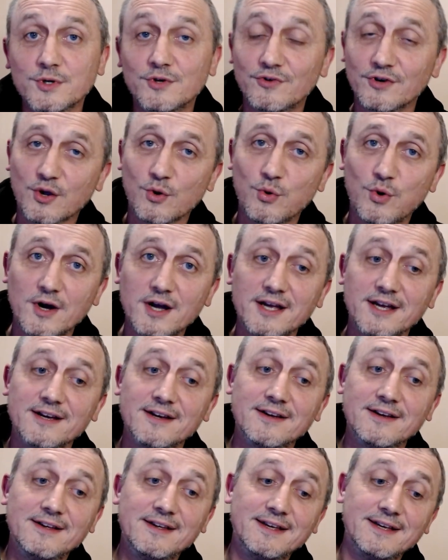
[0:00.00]
require
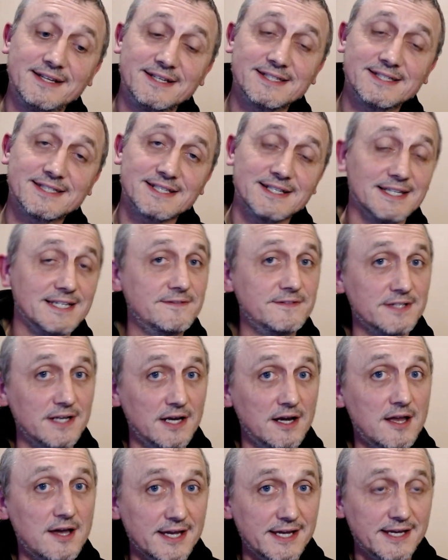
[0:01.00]
his slave to
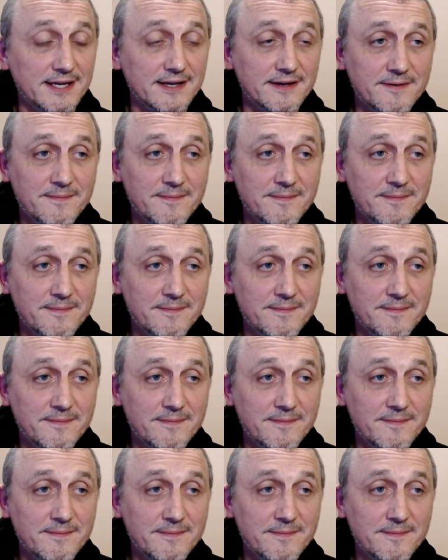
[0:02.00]
lie.